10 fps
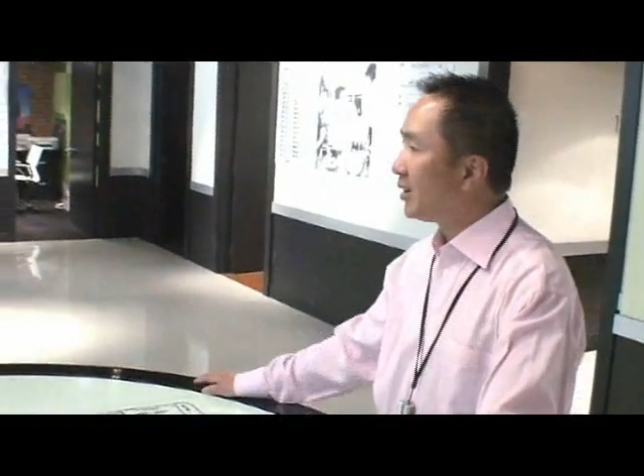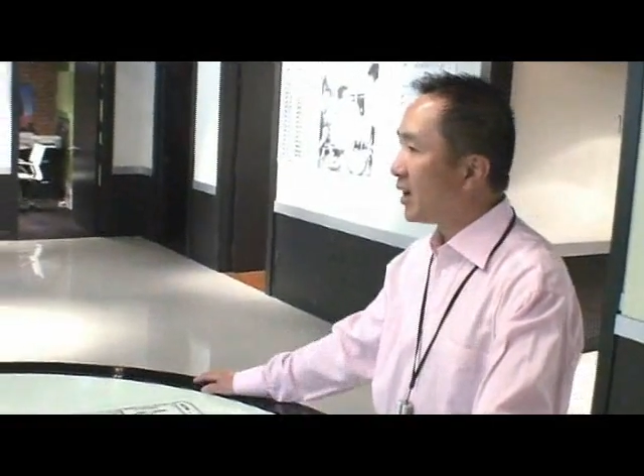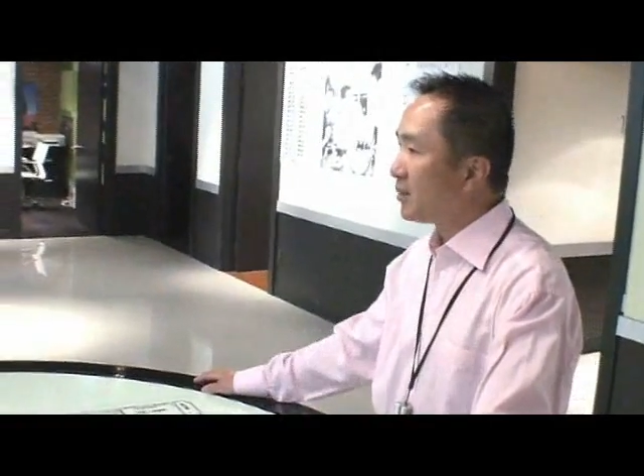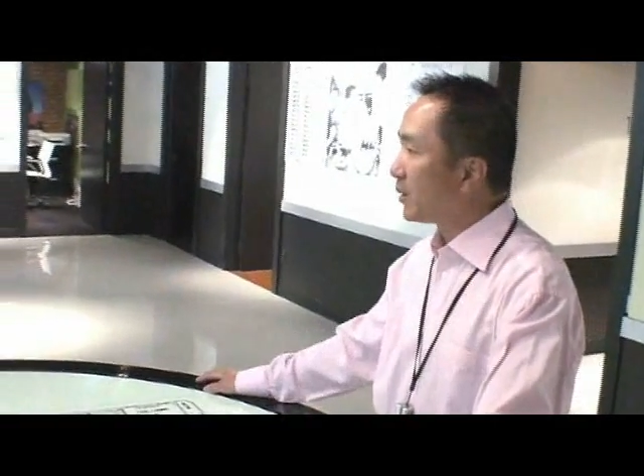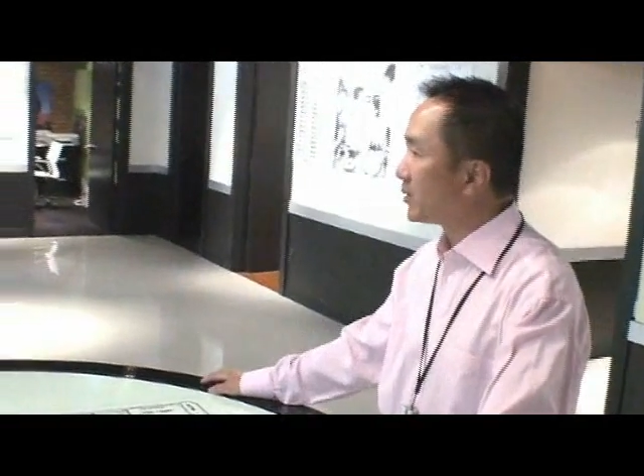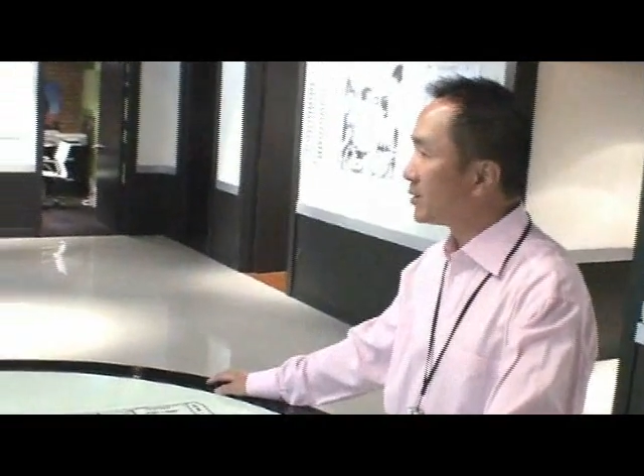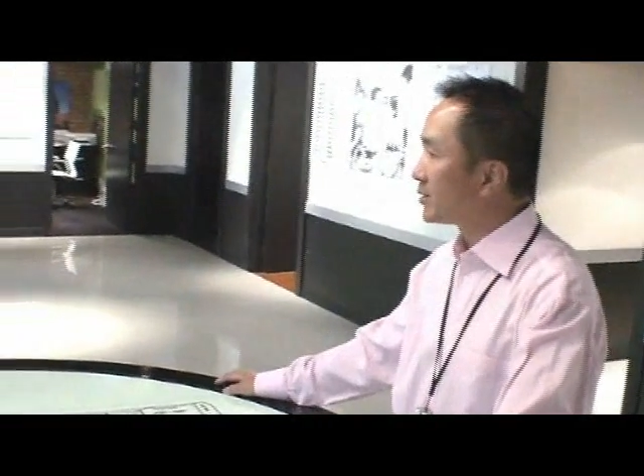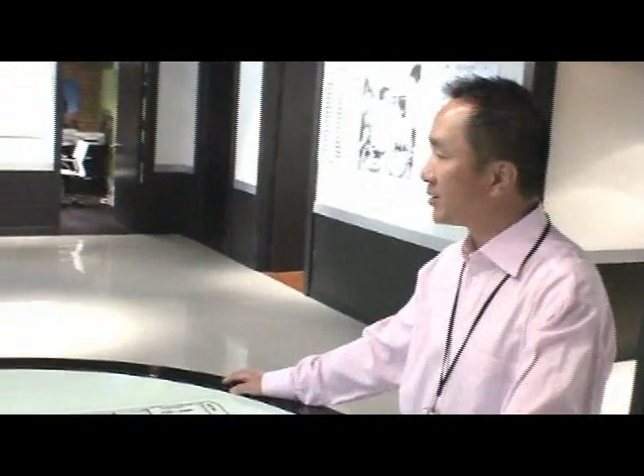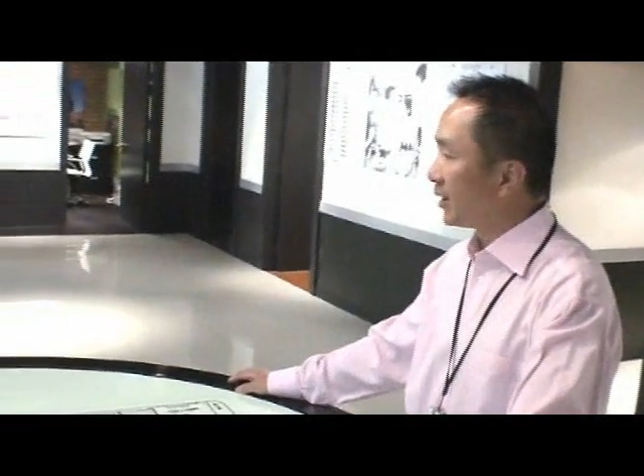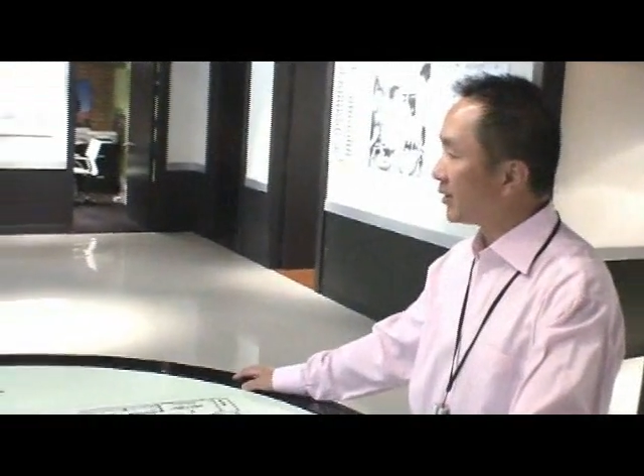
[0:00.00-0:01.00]

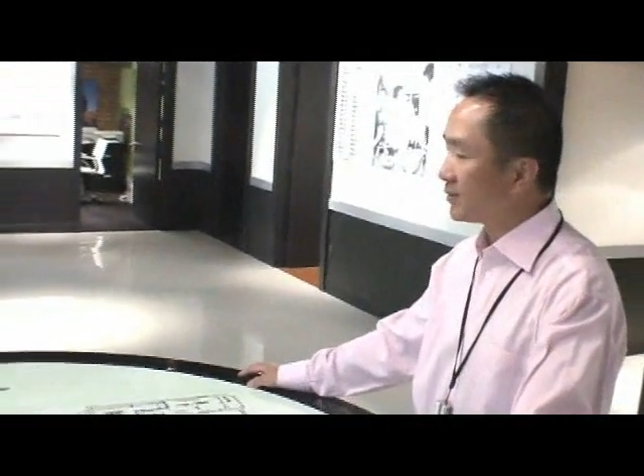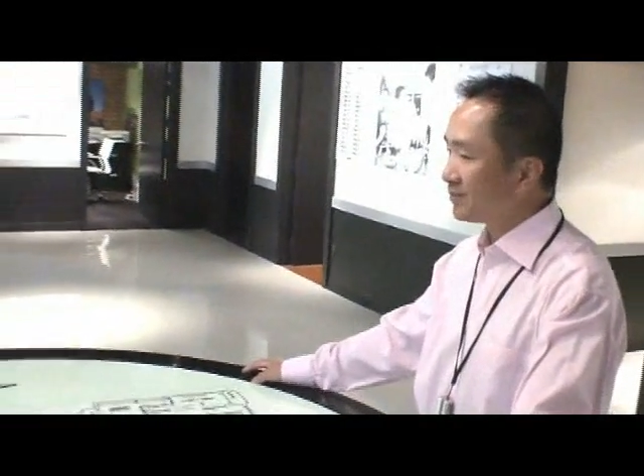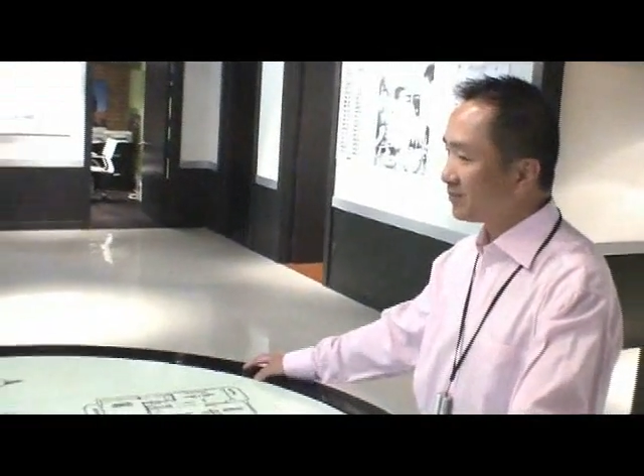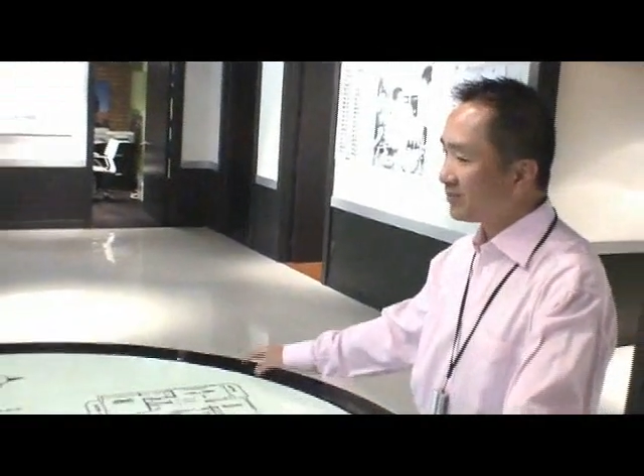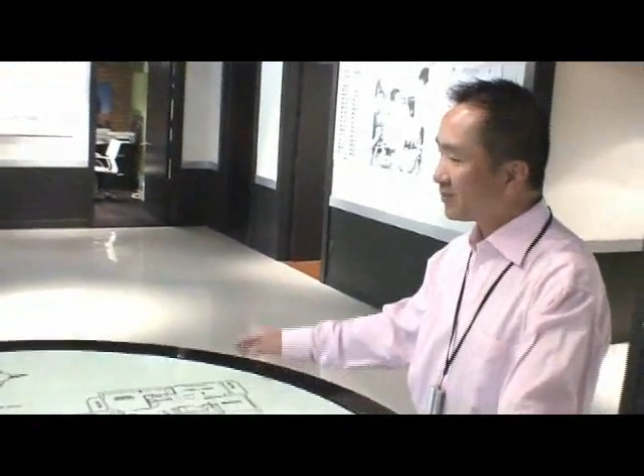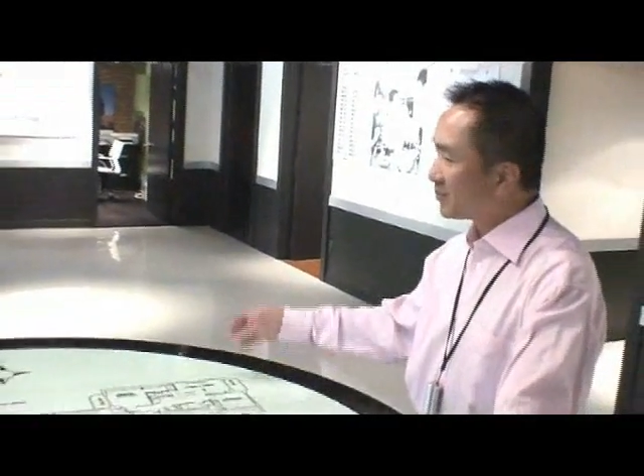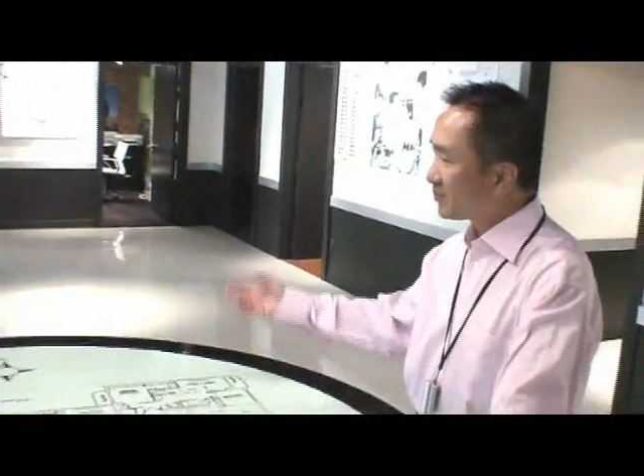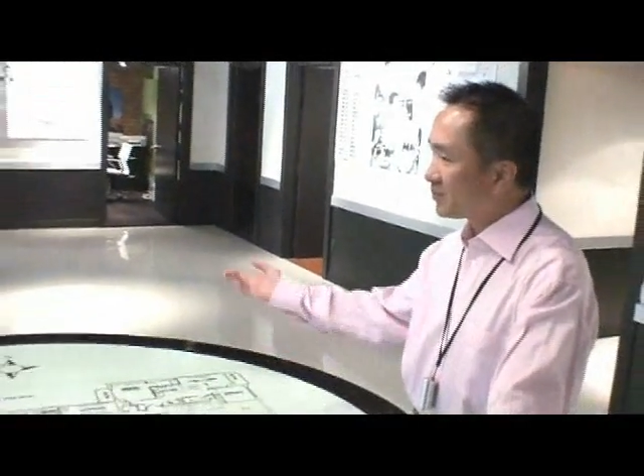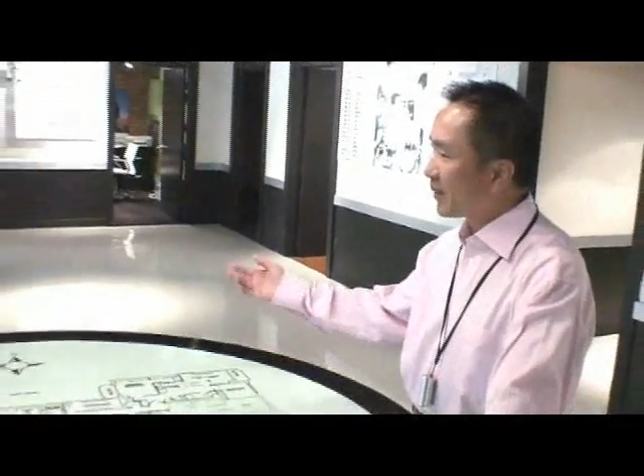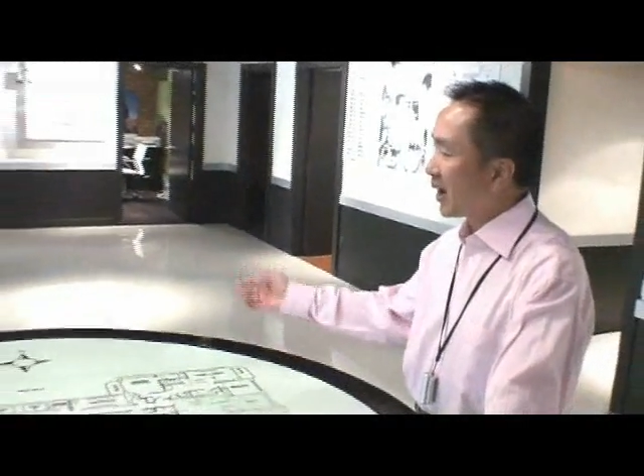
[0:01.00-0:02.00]
everybody's
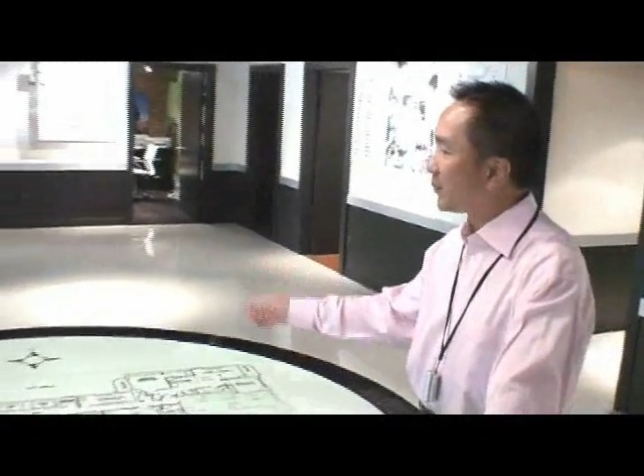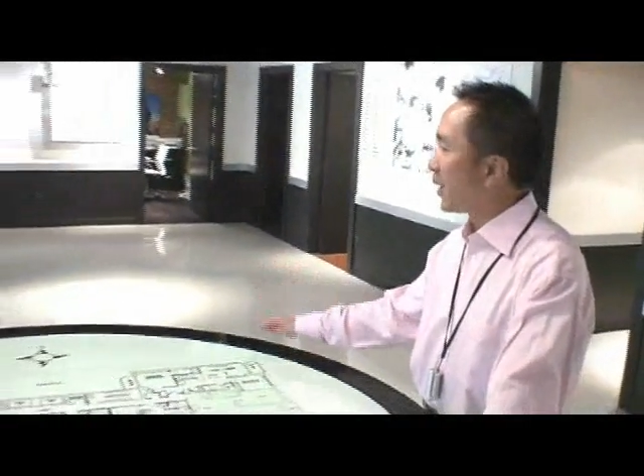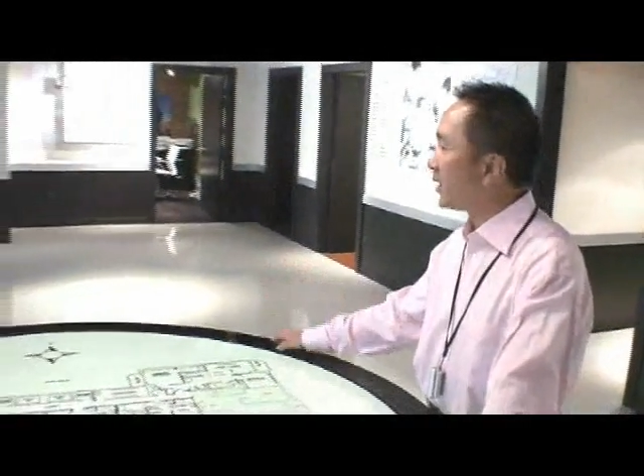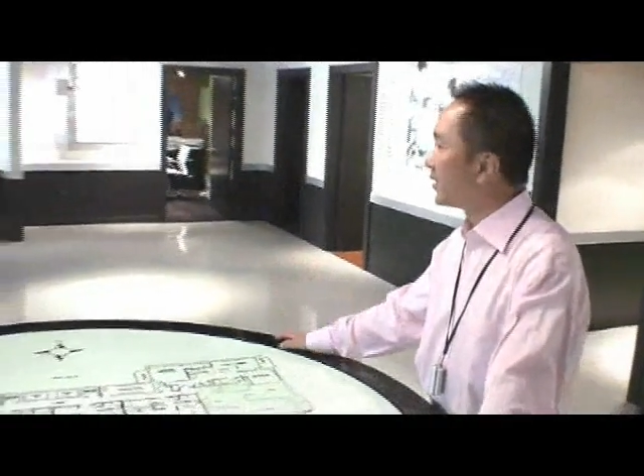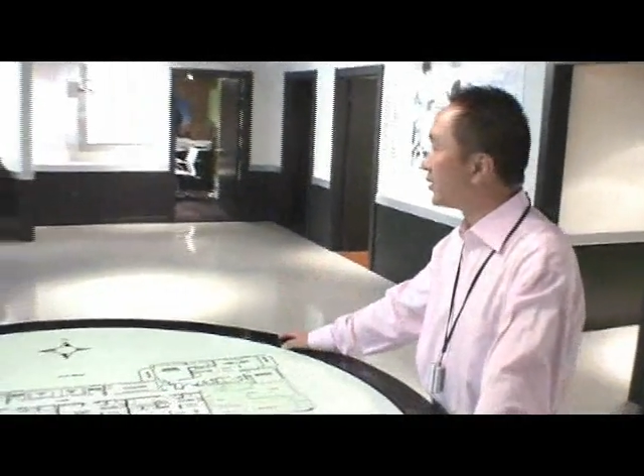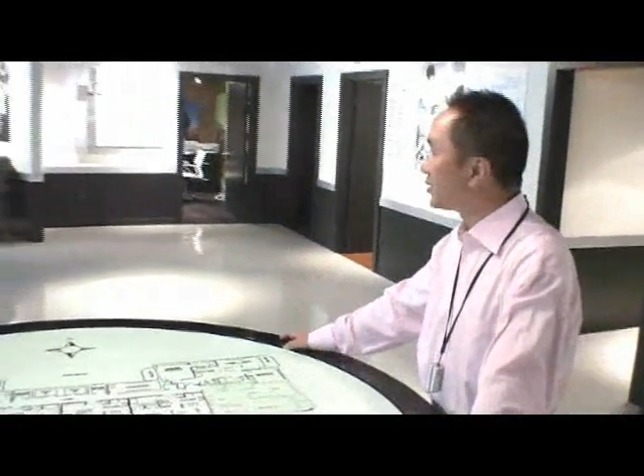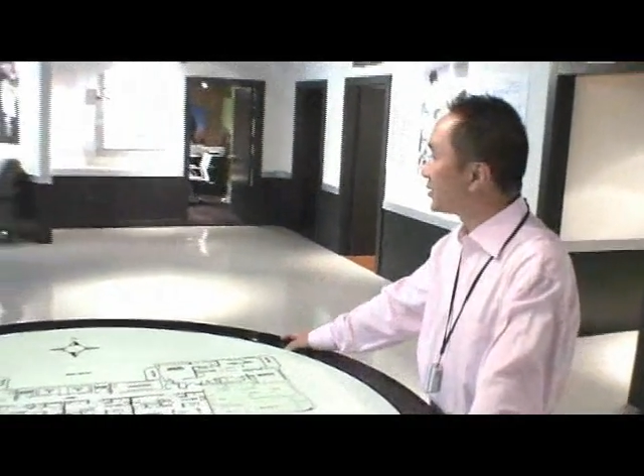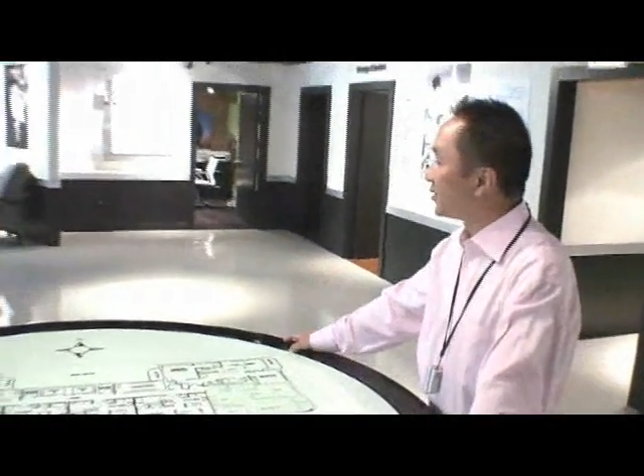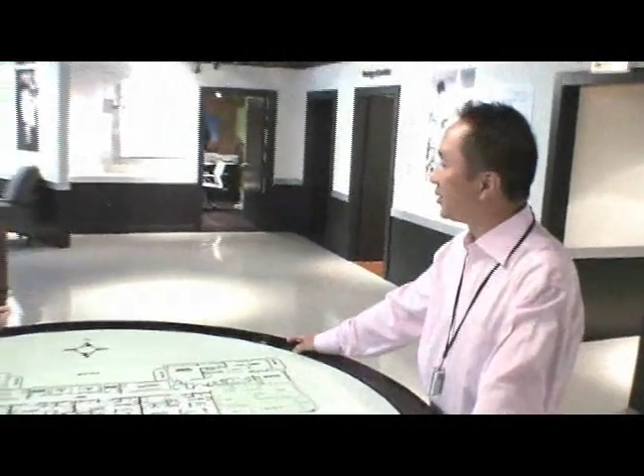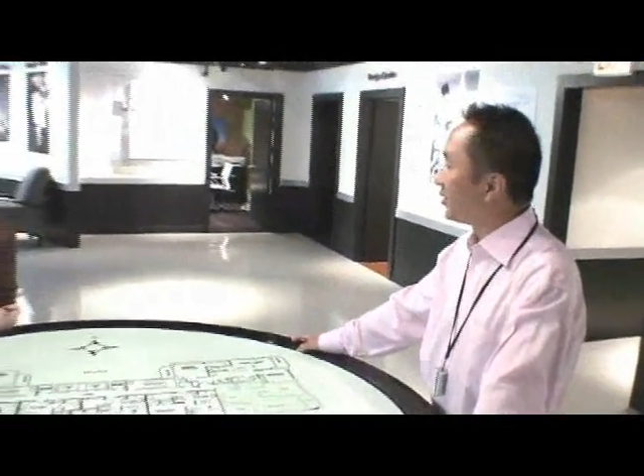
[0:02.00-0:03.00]
buying
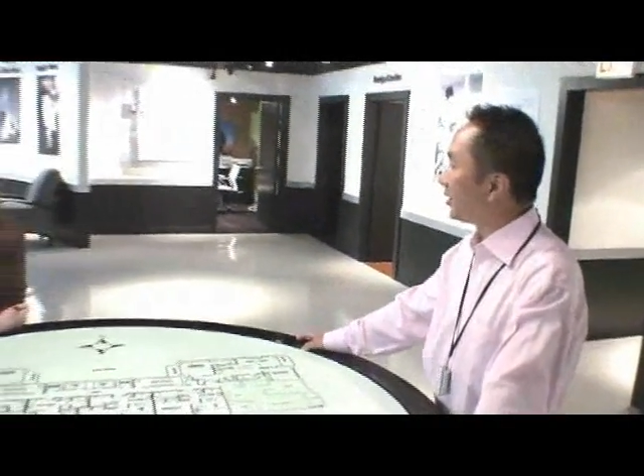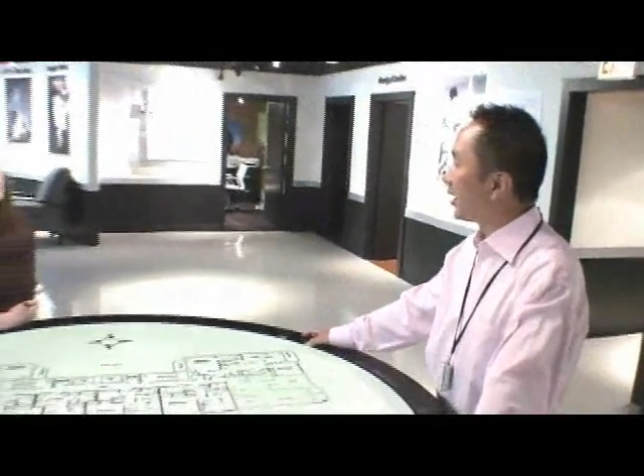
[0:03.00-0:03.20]
penthouse or a